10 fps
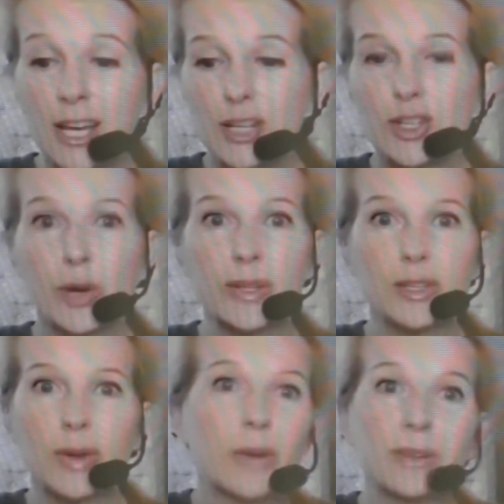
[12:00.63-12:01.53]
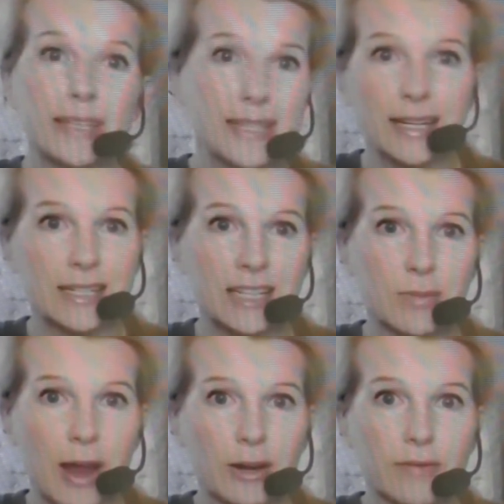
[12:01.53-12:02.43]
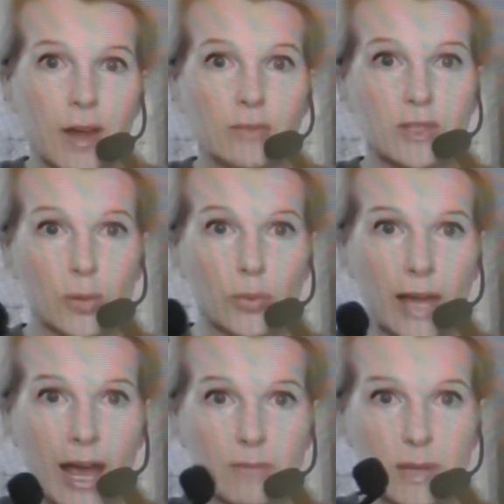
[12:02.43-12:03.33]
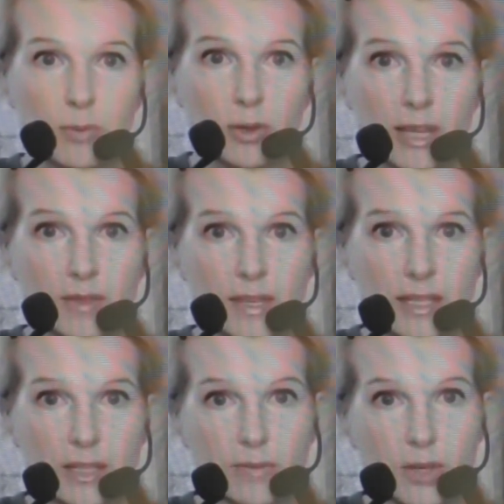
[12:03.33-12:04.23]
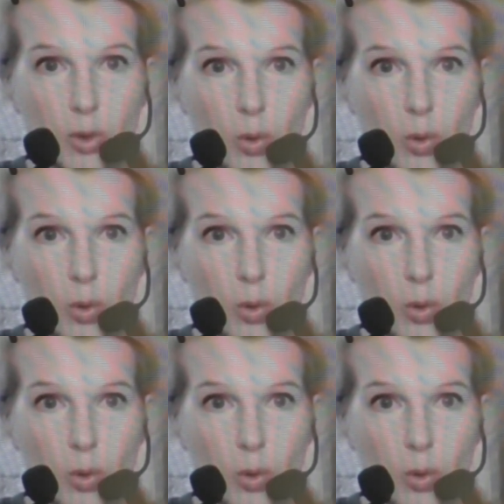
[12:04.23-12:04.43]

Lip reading: So you can't really sanitize a microphone. So we had people get these individual